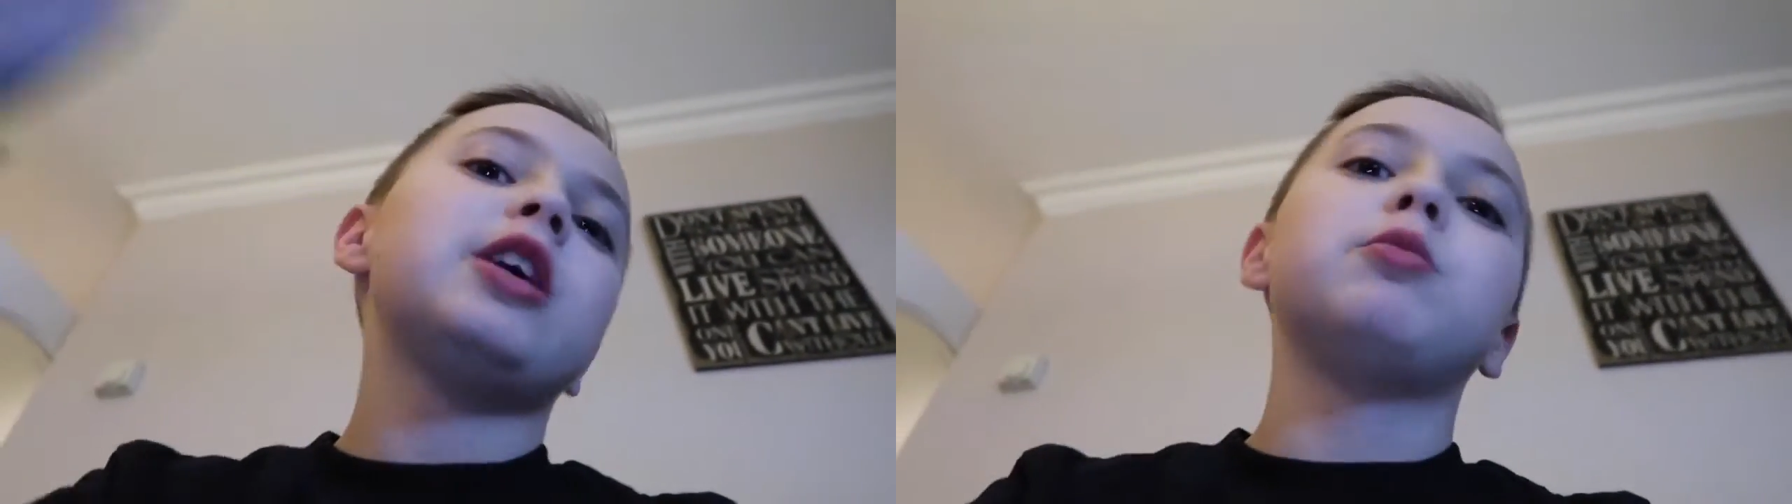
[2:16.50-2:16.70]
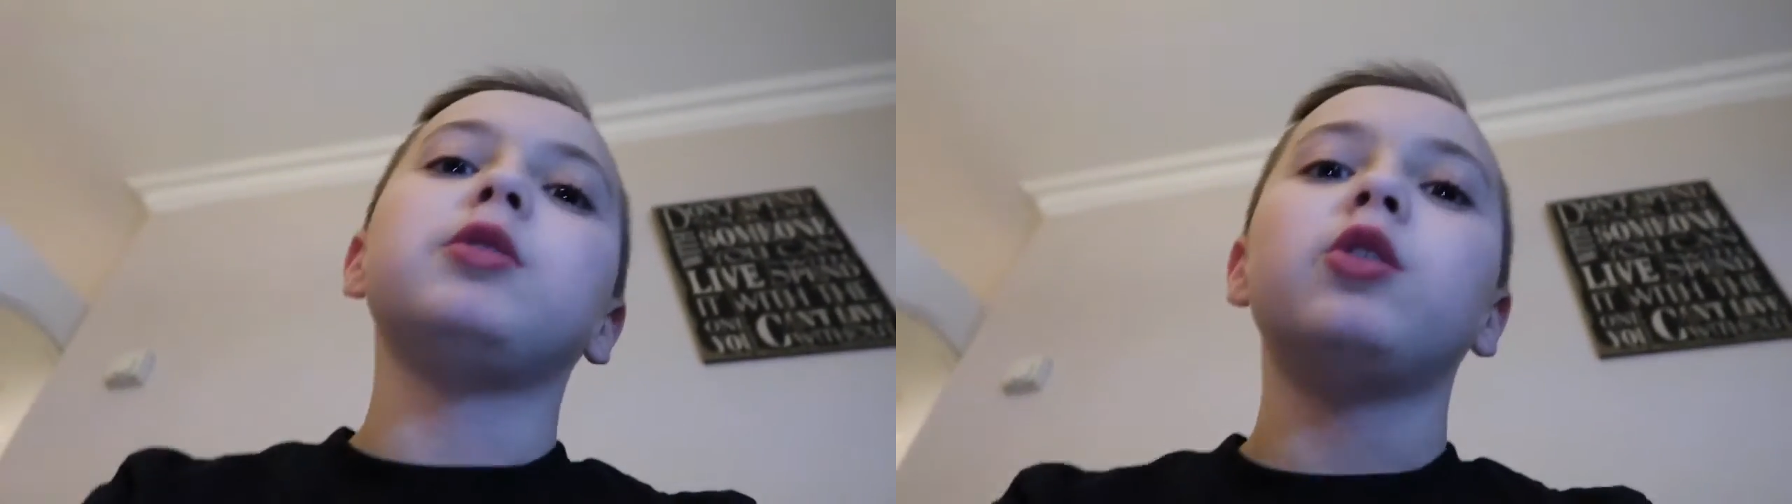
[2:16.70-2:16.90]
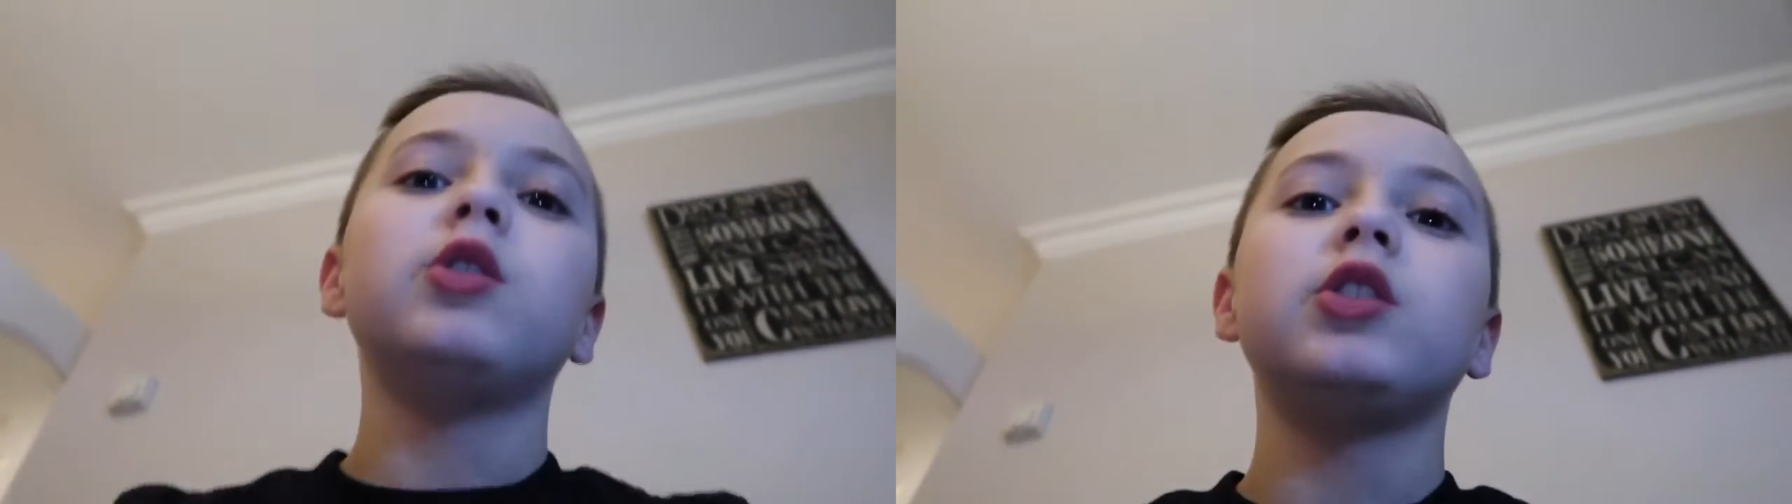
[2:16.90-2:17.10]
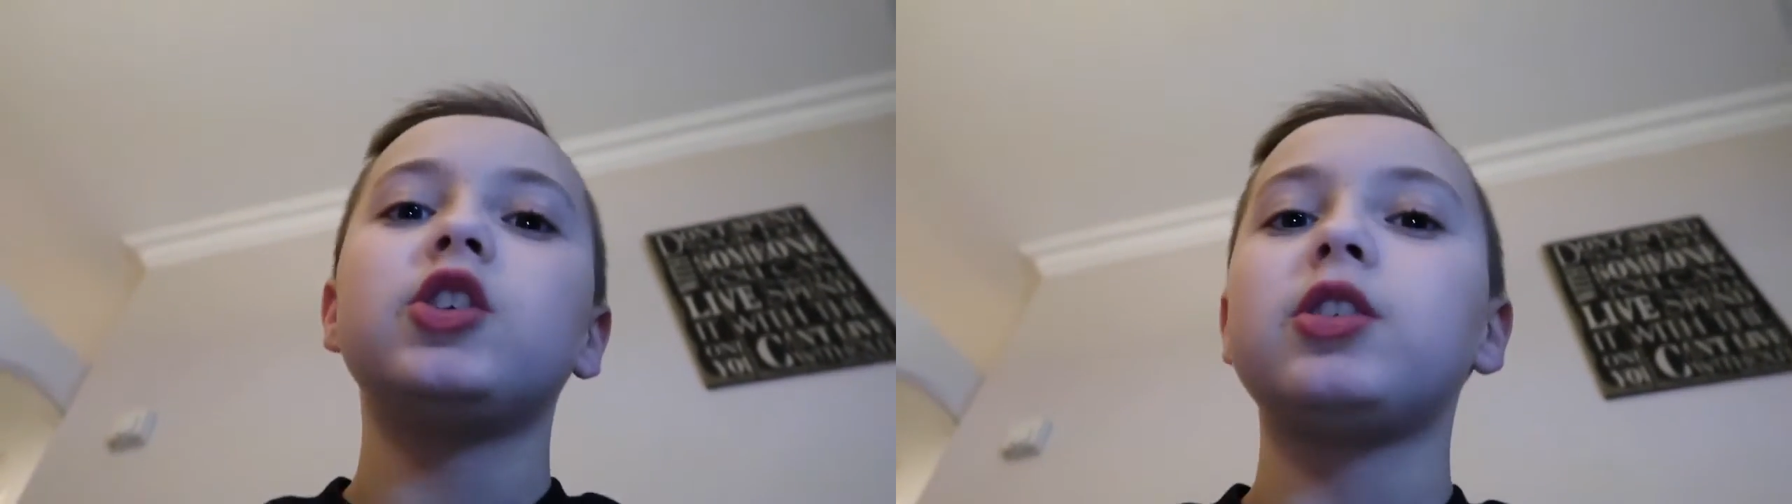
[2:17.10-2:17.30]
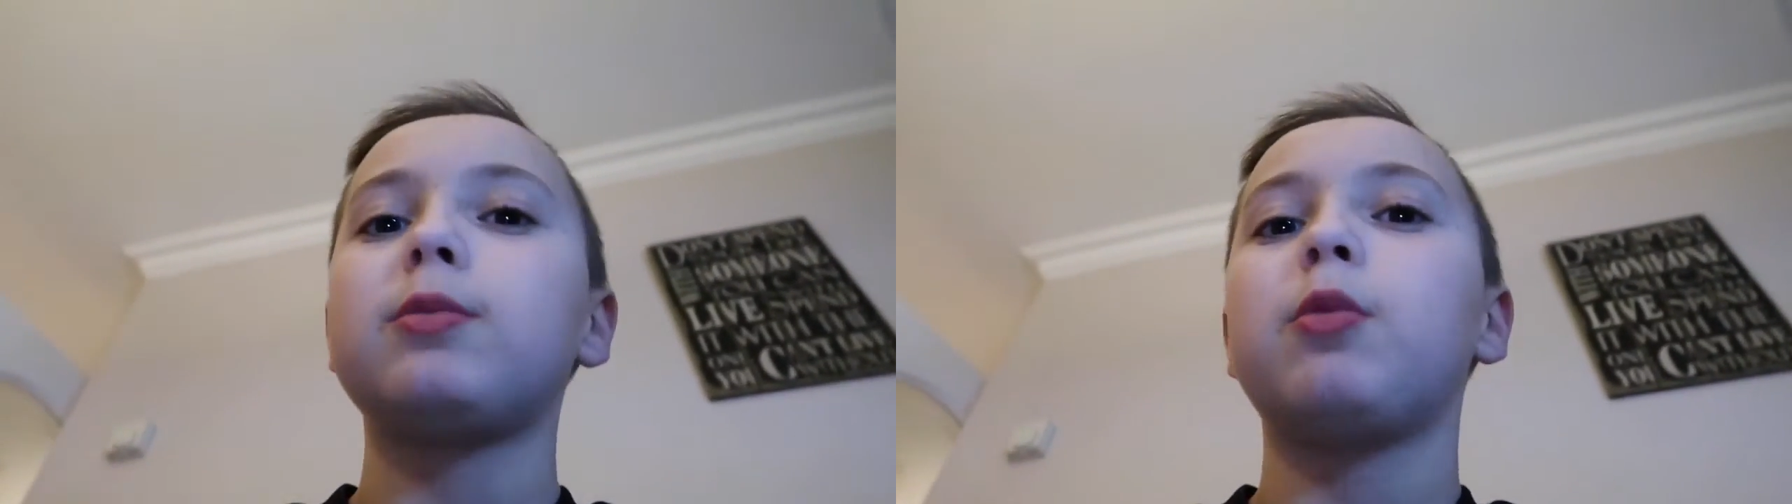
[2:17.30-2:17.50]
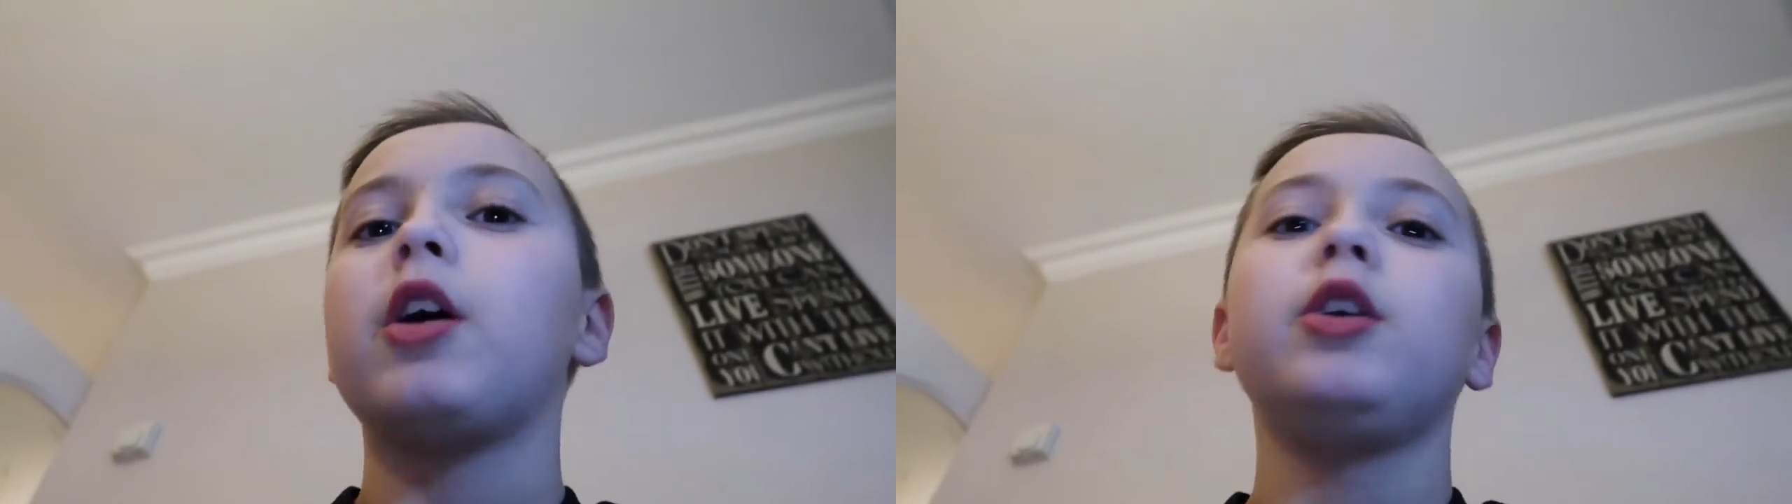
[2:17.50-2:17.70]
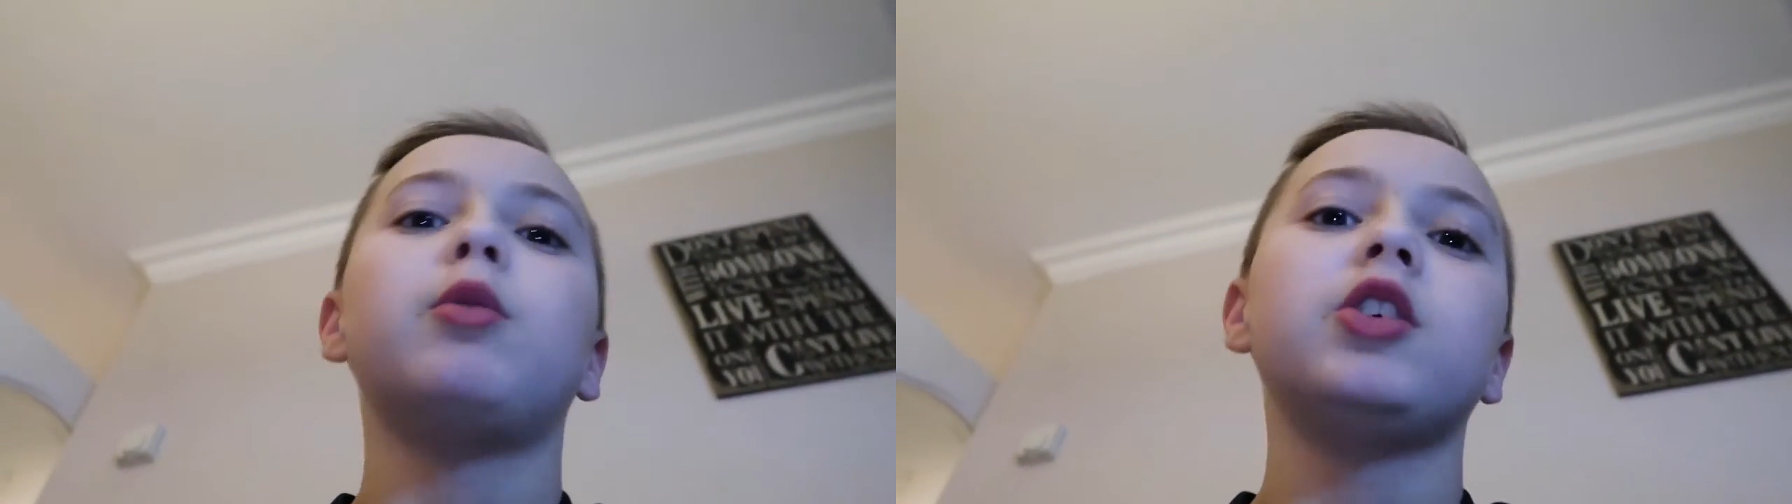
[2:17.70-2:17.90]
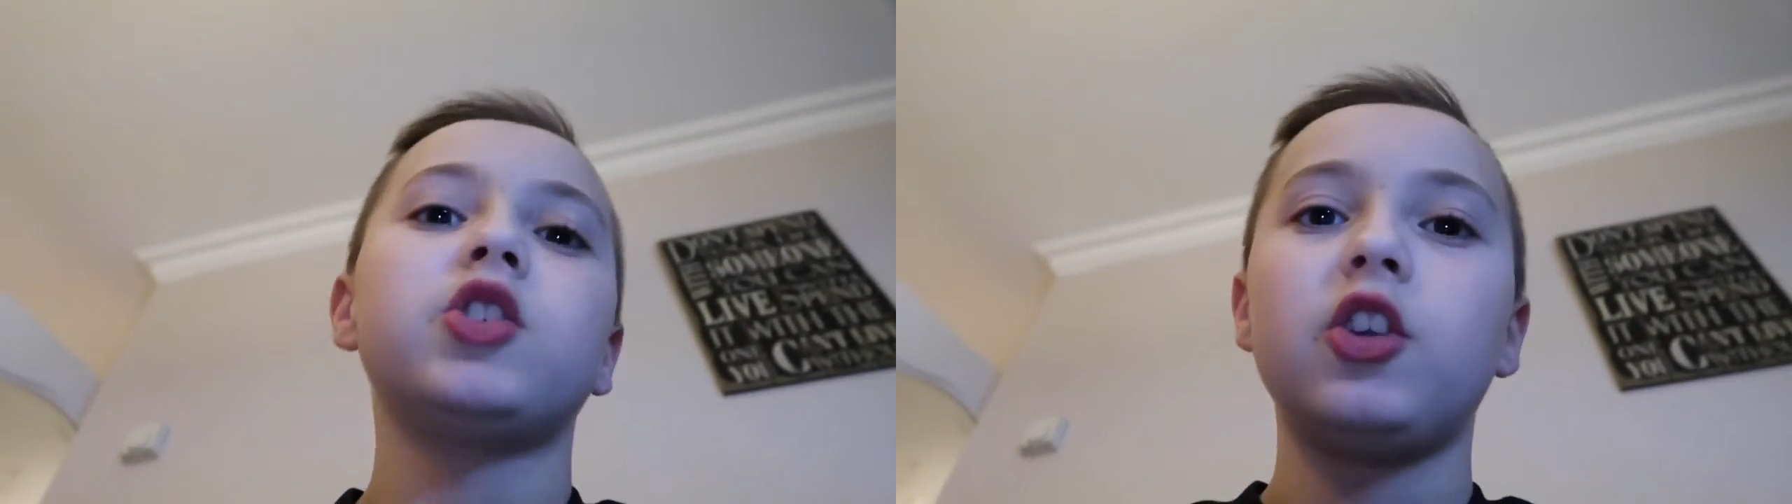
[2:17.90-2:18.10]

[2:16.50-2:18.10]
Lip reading: down below just what you want us